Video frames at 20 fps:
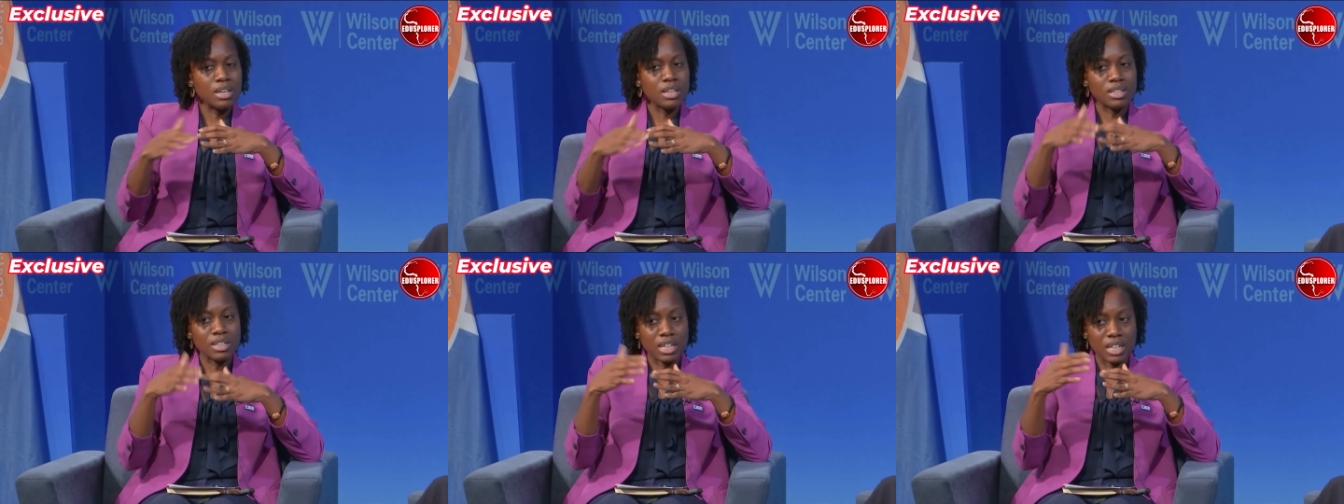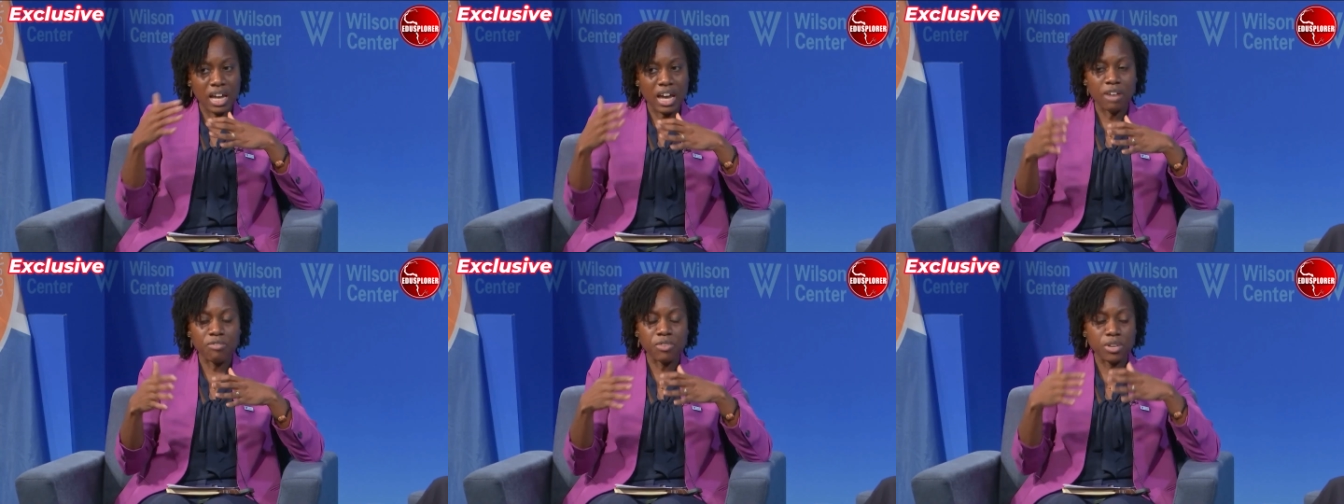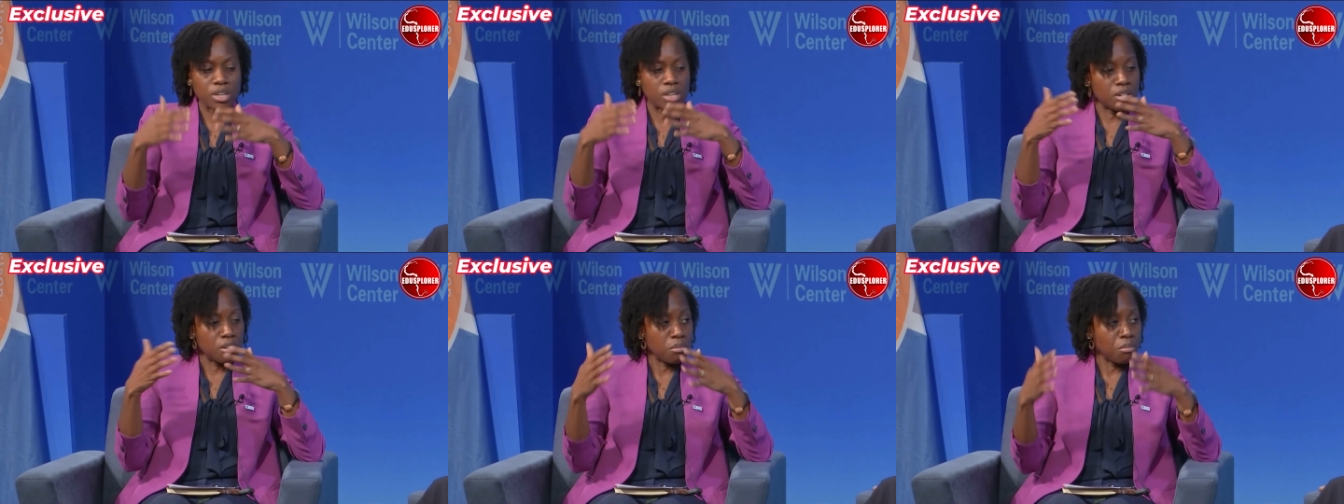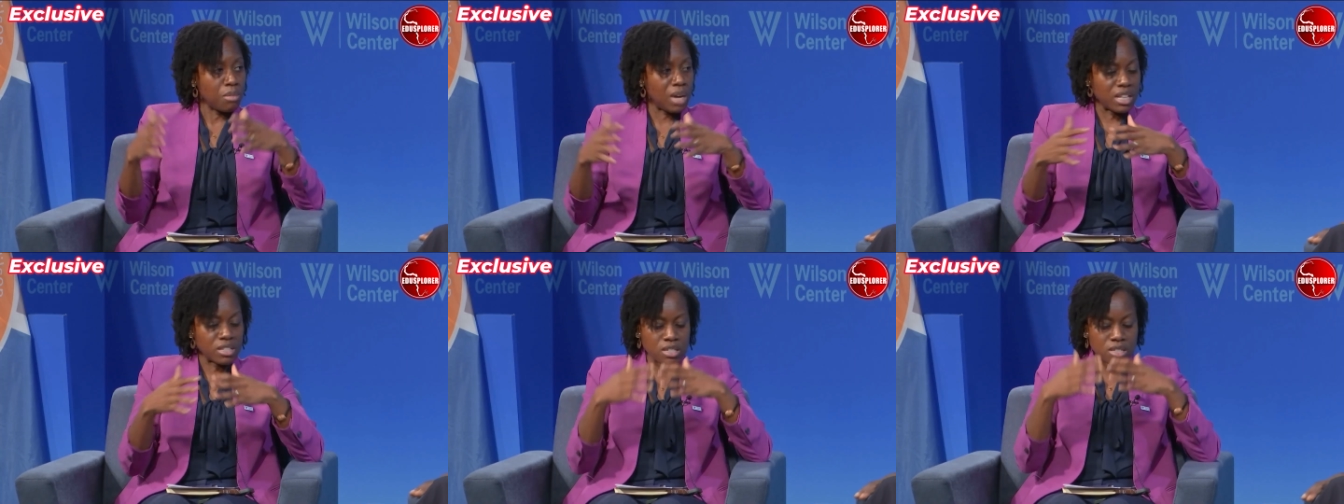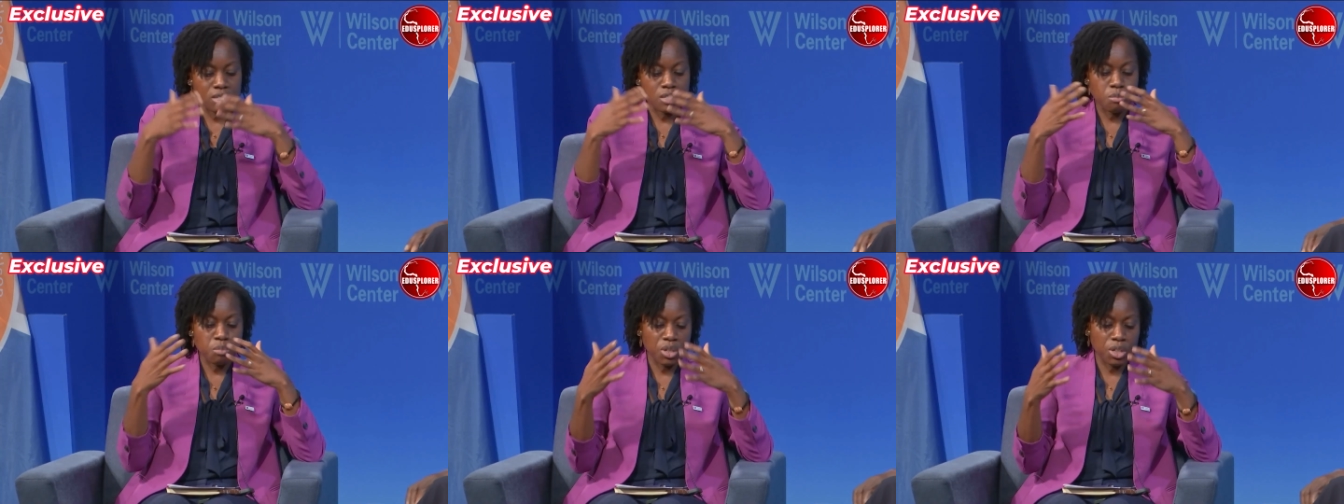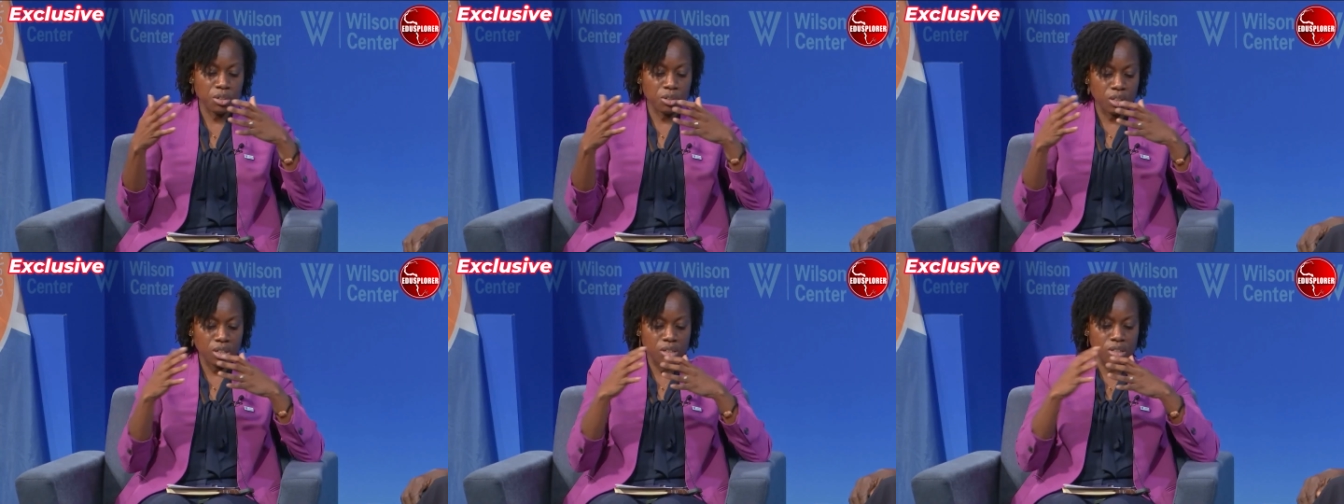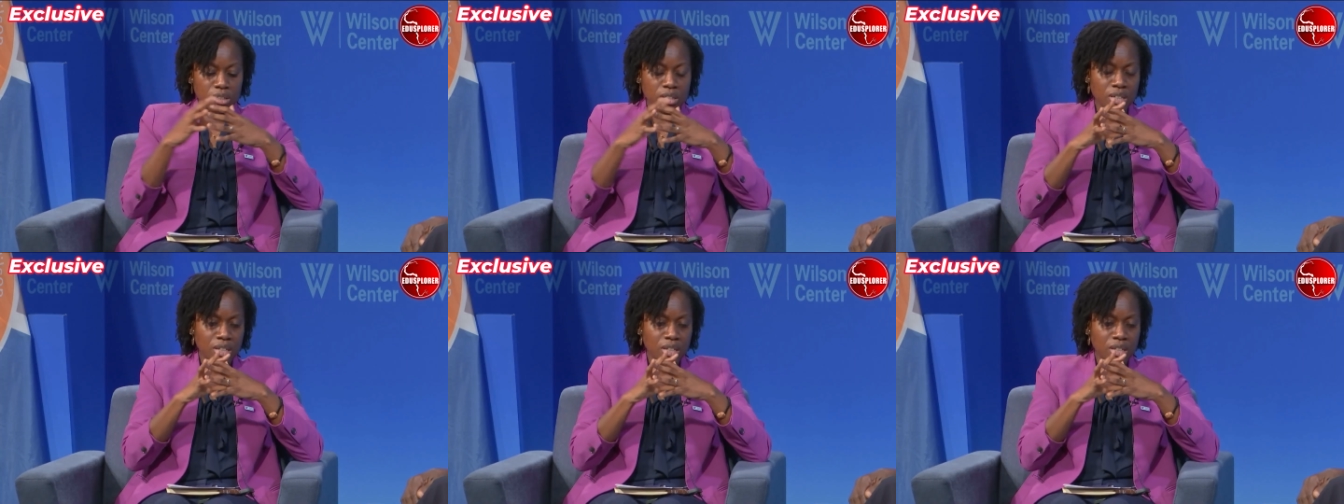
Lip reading: that Africa matters, period.